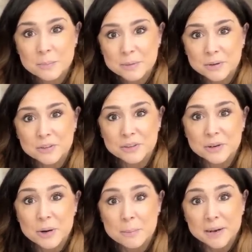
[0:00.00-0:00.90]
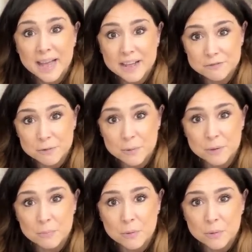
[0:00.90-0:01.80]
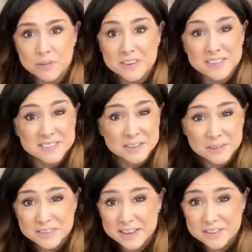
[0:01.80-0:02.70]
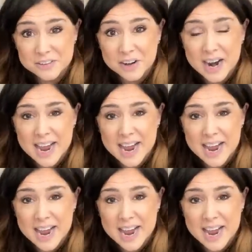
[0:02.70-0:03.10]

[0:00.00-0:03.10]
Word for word: builder platform or the skill center.